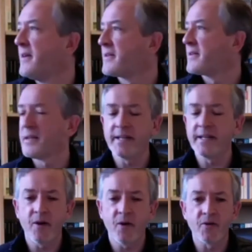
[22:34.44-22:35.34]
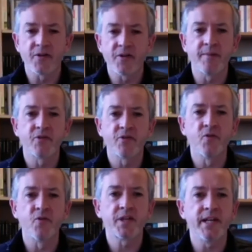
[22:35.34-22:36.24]
slightly odd thing. I'm sure
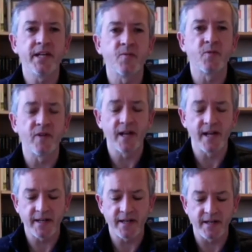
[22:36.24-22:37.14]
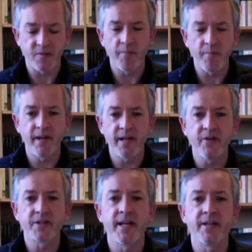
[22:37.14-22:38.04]
all teachers will relate to this. One minute
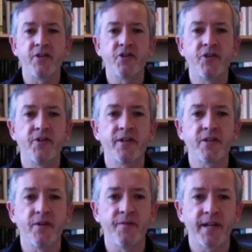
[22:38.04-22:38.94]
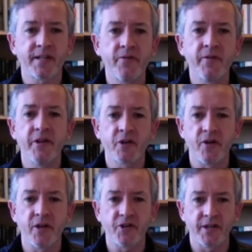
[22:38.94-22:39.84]
you're saying to your students, look, that's only a
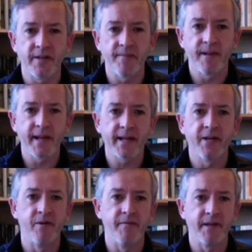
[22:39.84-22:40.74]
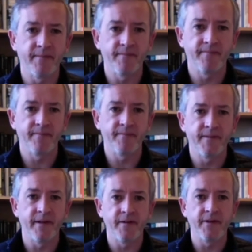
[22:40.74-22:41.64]
crotchet, let go of it.
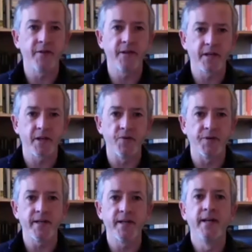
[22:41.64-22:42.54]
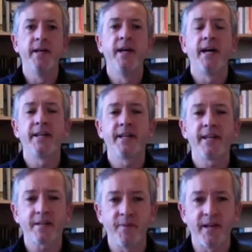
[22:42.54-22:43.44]
You know, you don't need to hold it. And the
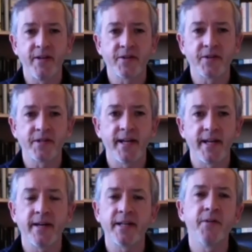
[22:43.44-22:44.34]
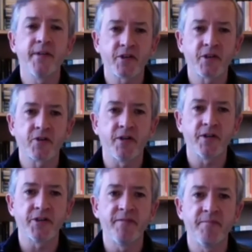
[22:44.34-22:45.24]
next minute you're saying, yeah, I know that's a
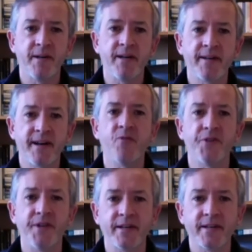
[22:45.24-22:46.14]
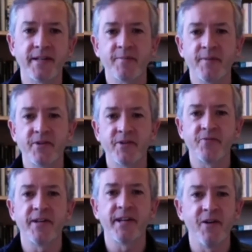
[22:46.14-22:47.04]
crotchet, but hold it because it's supposed to
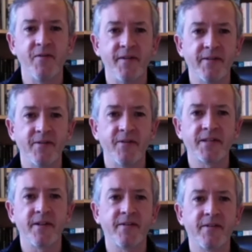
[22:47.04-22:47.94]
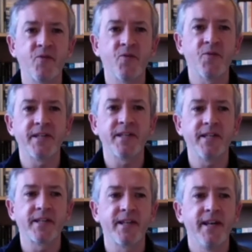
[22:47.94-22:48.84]
ring over. All right, so there, there are always
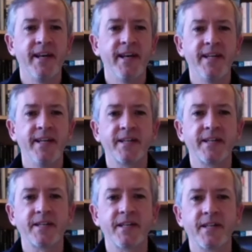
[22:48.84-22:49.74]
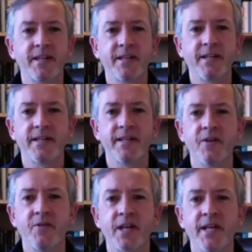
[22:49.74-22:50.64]
these inconsistencies in
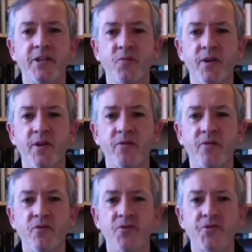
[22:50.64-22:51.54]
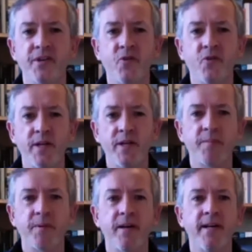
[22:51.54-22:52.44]
notation where the rules don't always
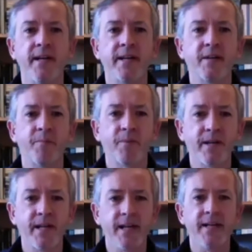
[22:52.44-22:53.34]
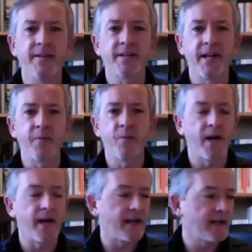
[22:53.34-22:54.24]
apply in completely the same
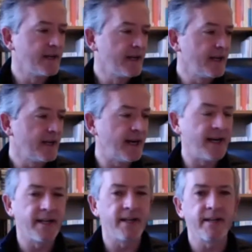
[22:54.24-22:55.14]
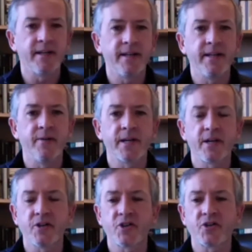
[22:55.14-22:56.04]
way. And you know, I
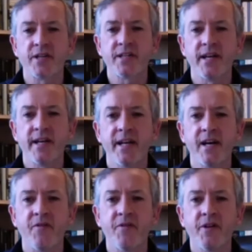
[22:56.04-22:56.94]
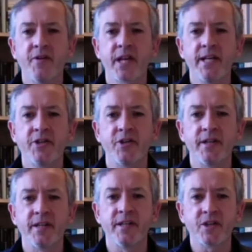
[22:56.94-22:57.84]
can't stress that enough that notation
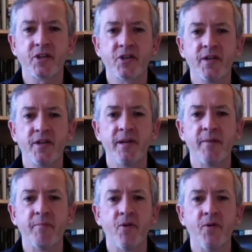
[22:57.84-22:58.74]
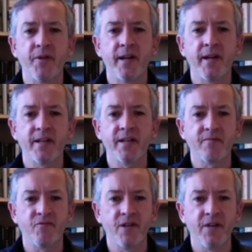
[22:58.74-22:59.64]
is extremely important and it's
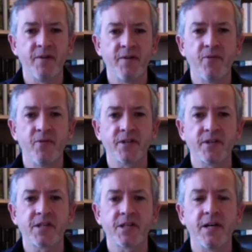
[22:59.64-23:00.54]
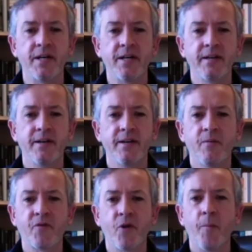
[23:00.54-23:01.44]
really, really important to start
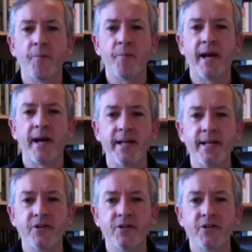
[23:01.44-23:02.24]
from the page